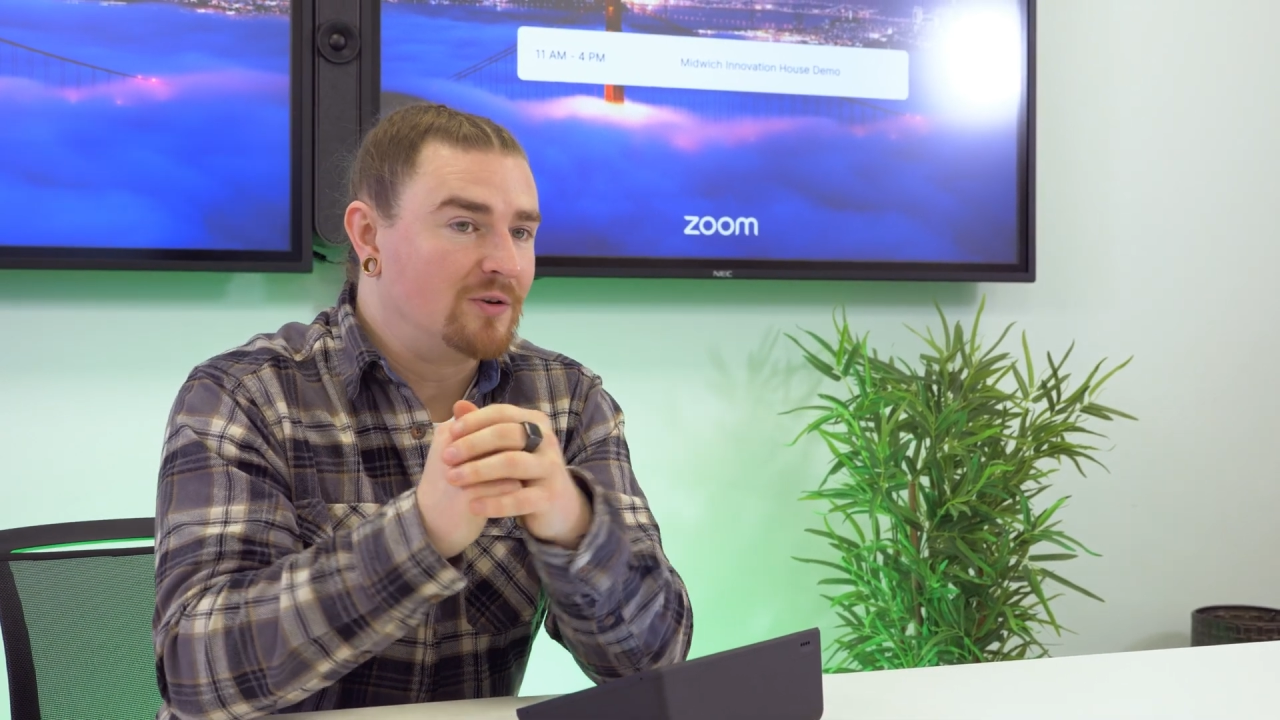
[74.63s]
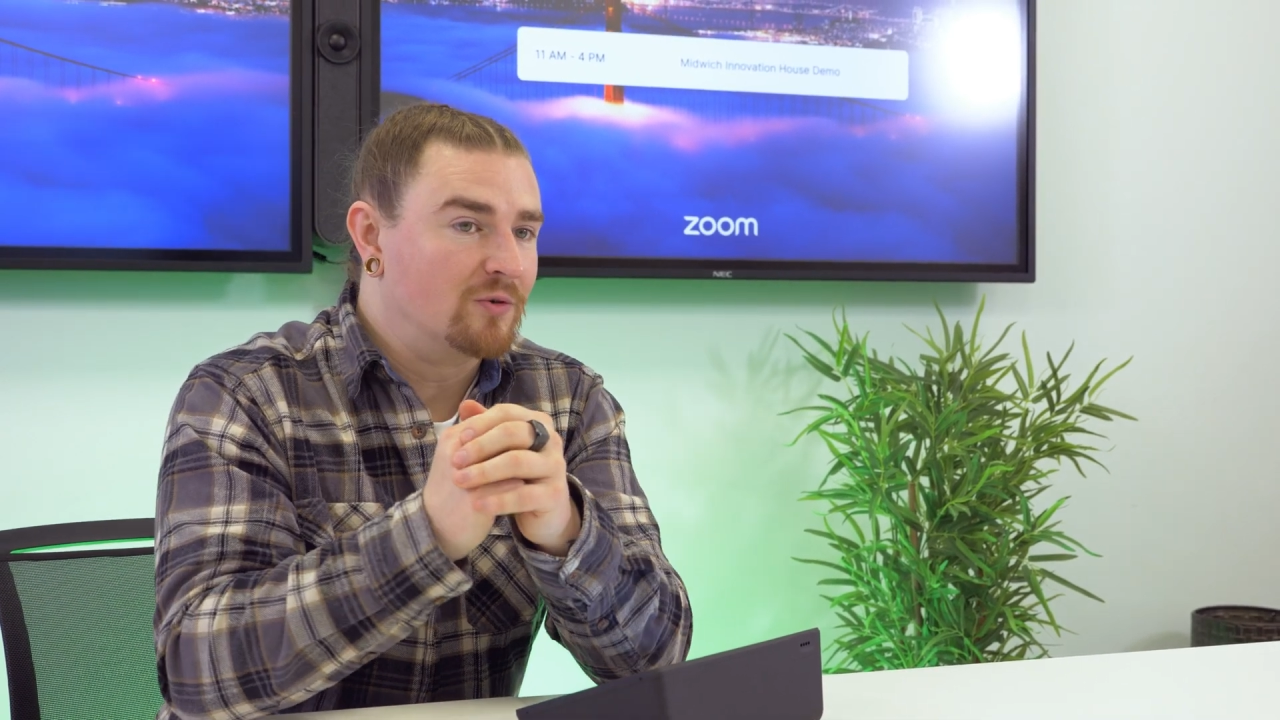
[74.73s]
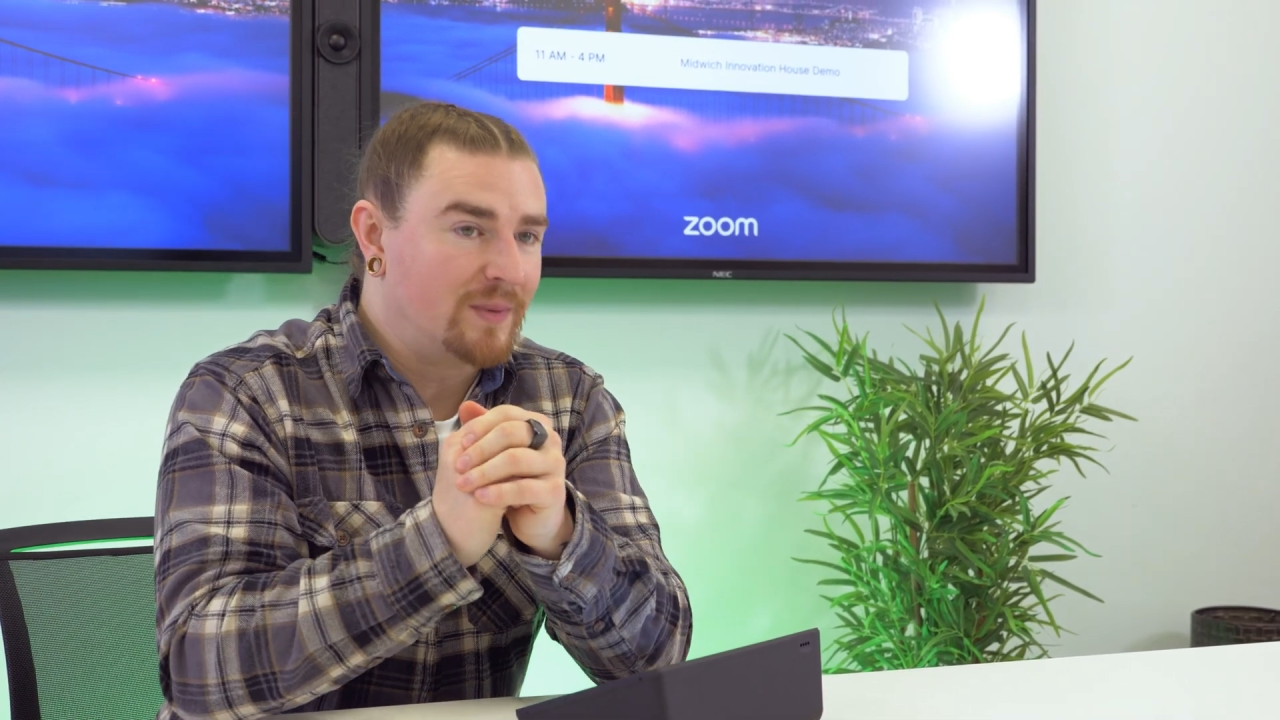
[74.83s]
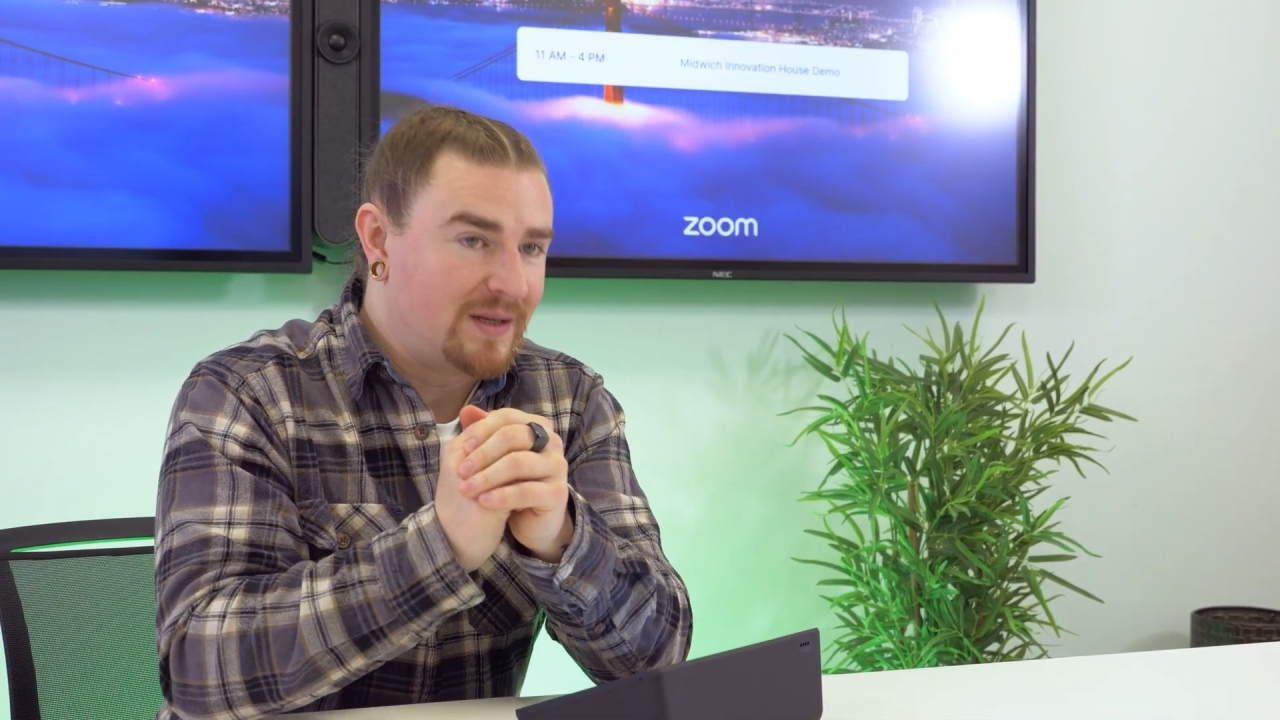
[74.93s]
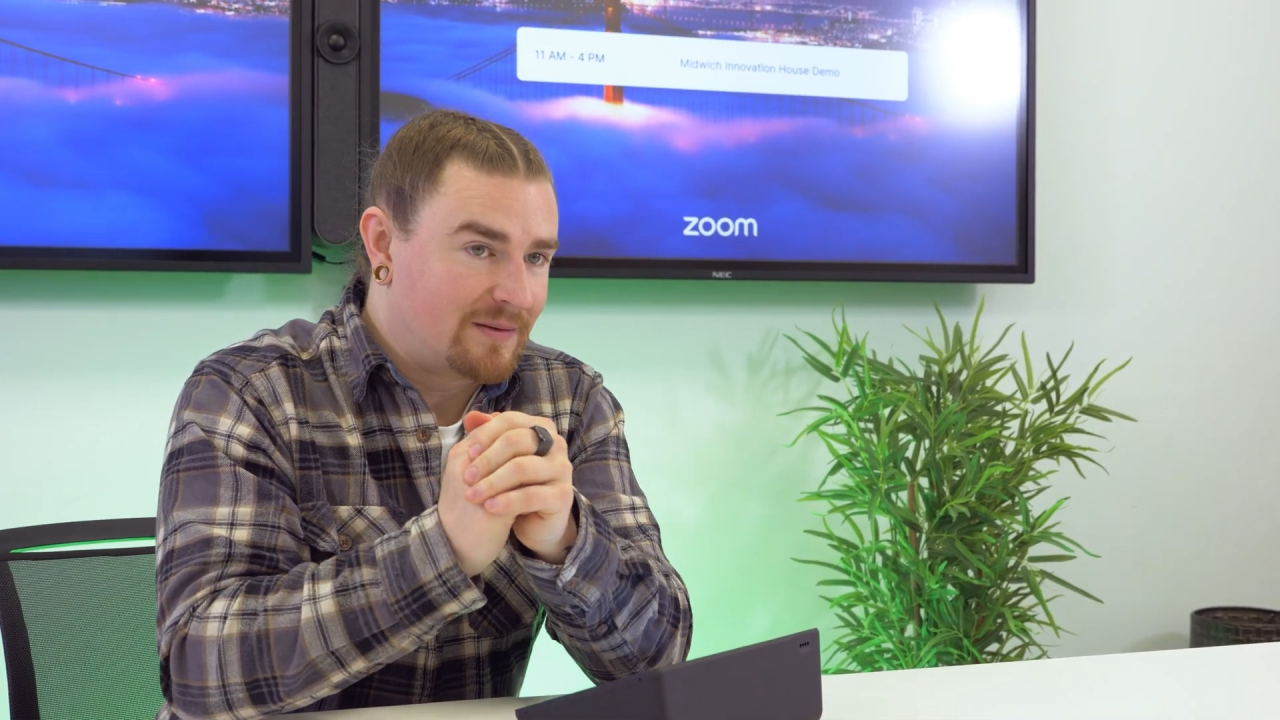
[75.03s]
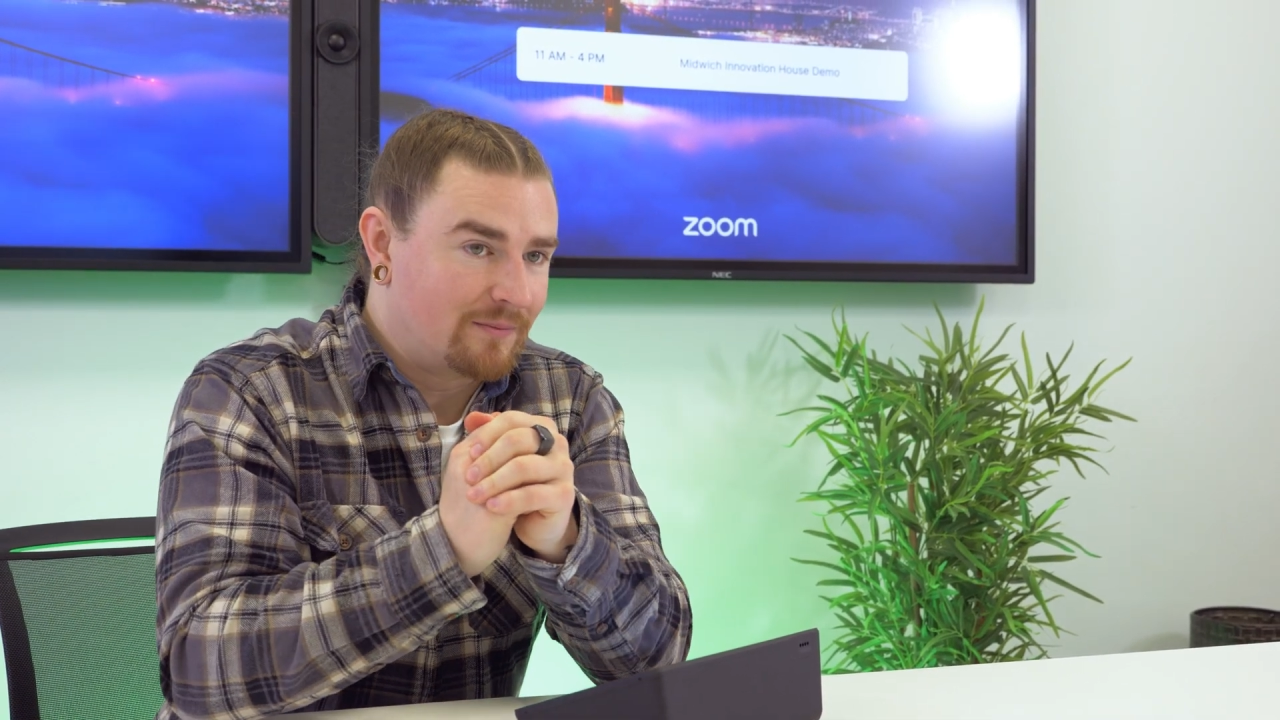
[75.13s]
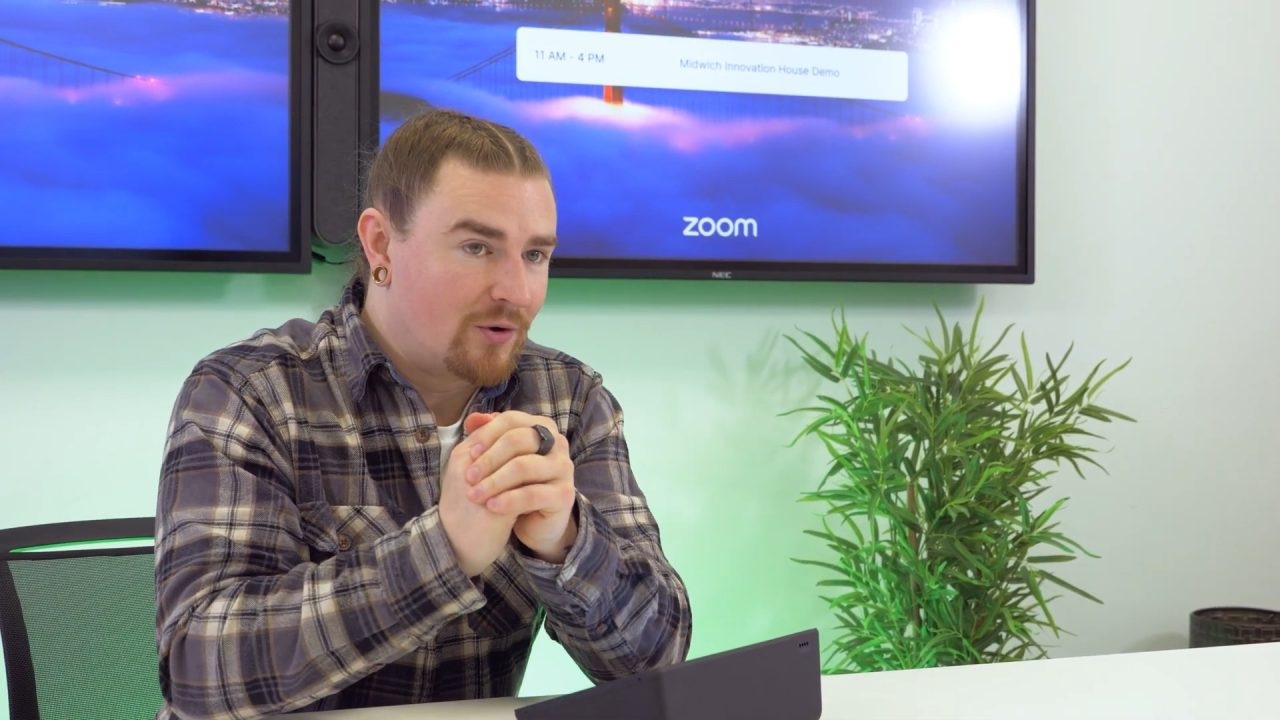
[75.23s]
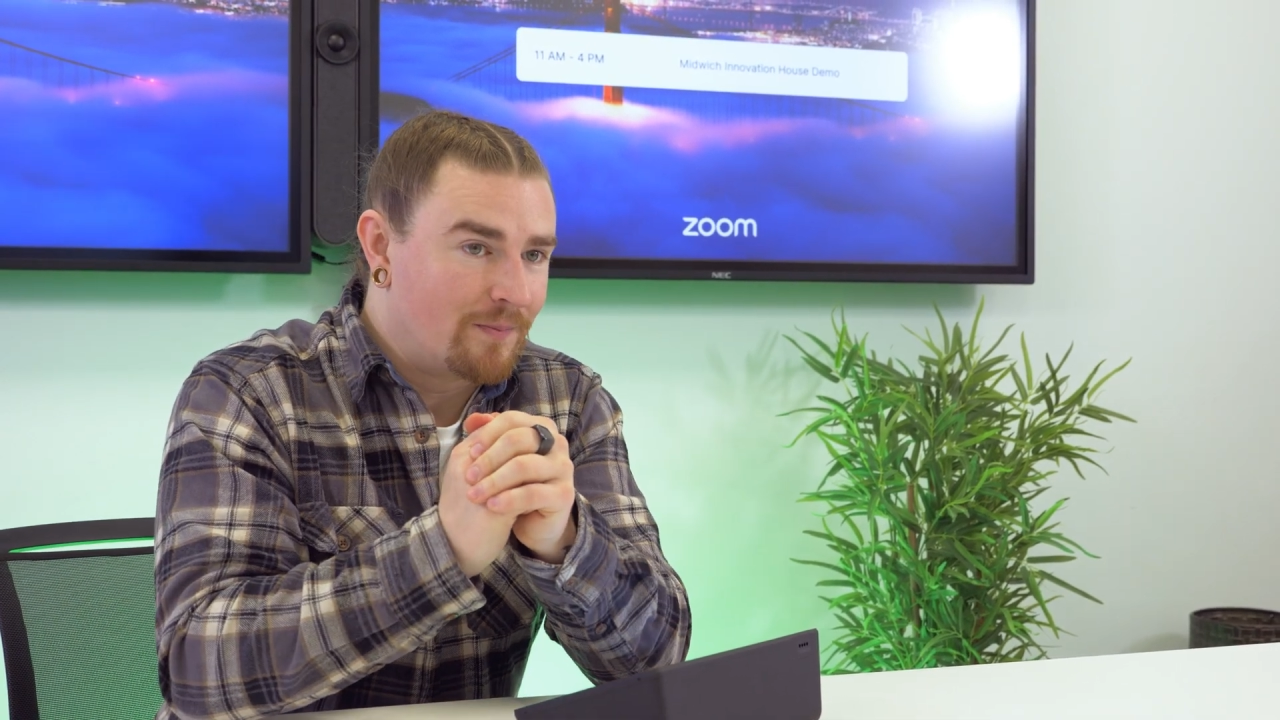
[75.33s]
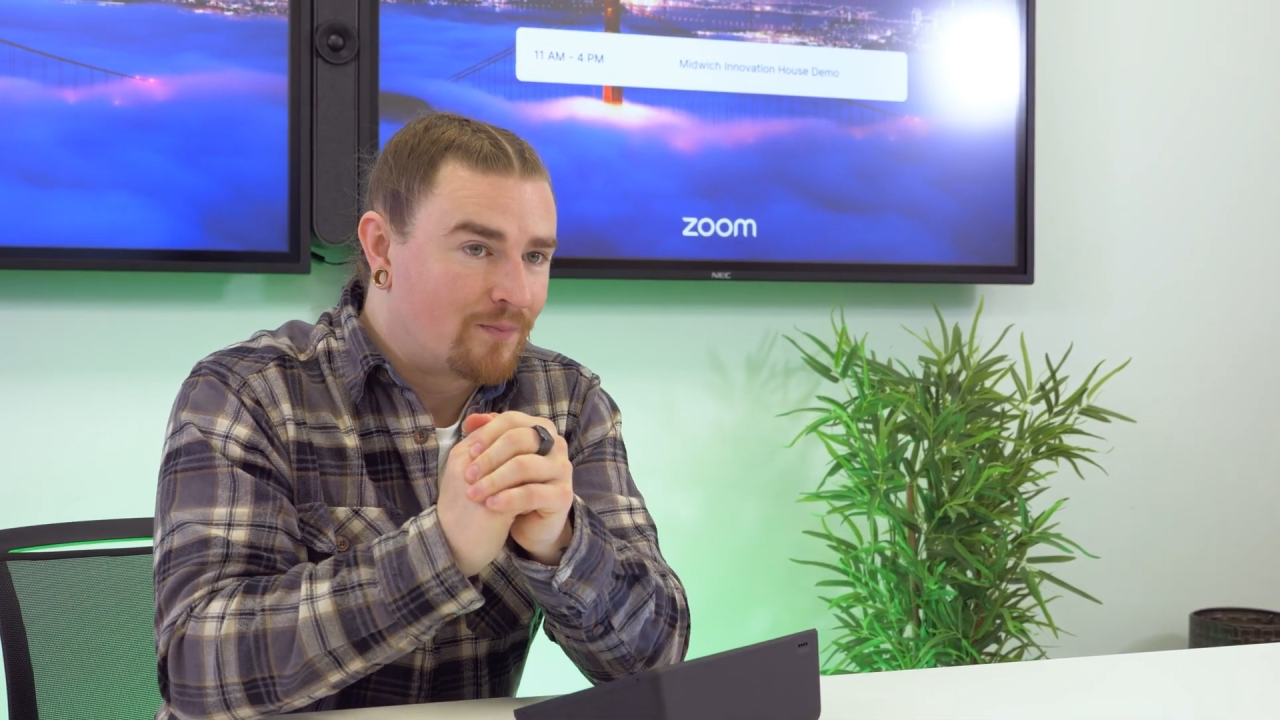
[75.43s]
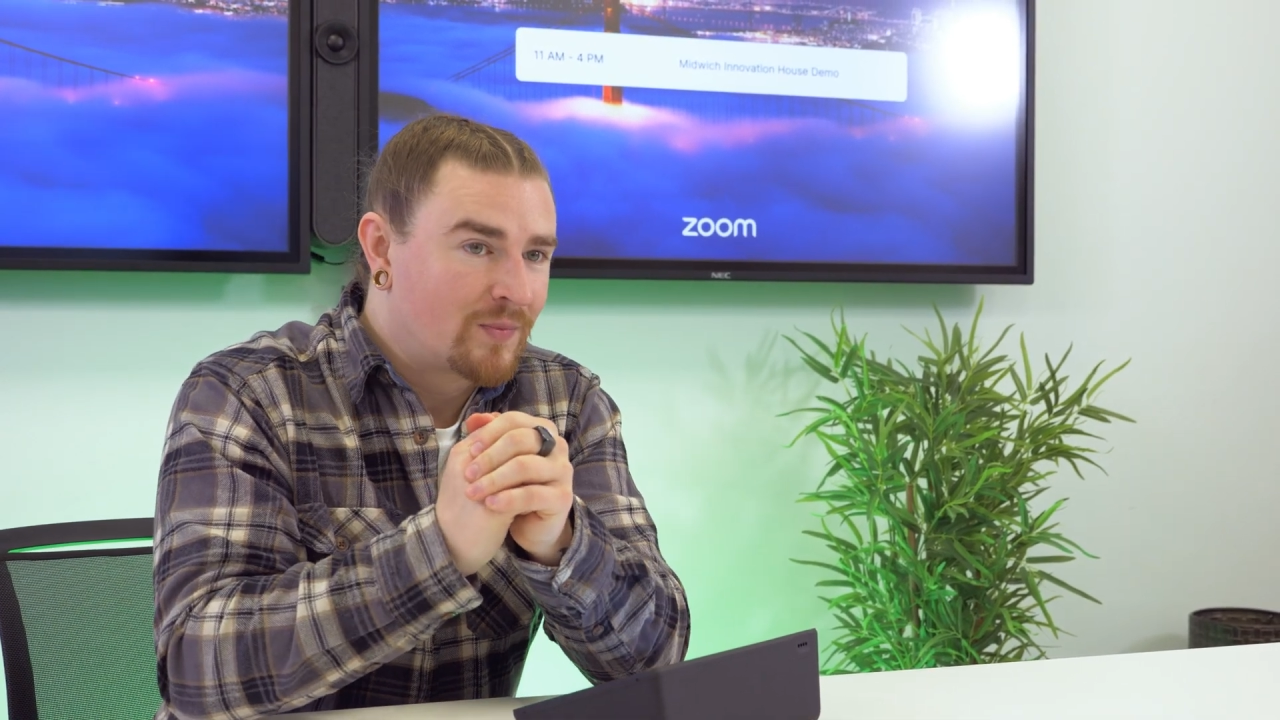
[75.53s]
your meeting
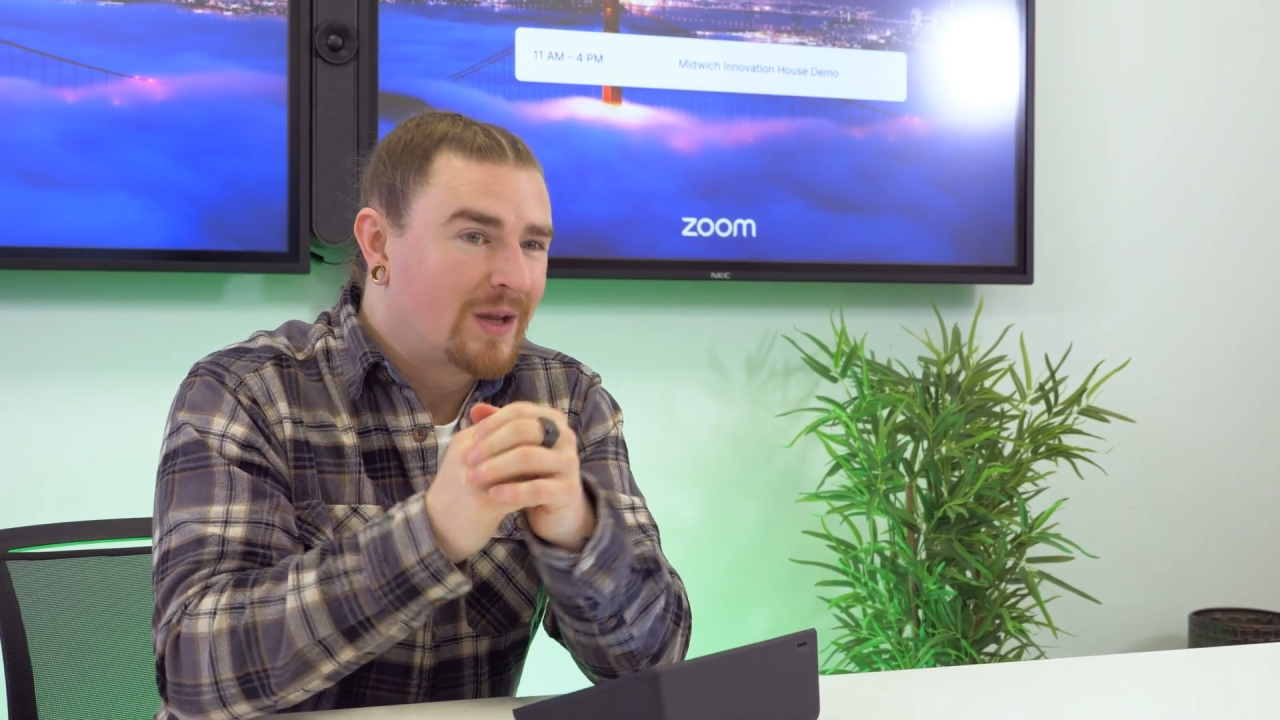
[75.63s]
room?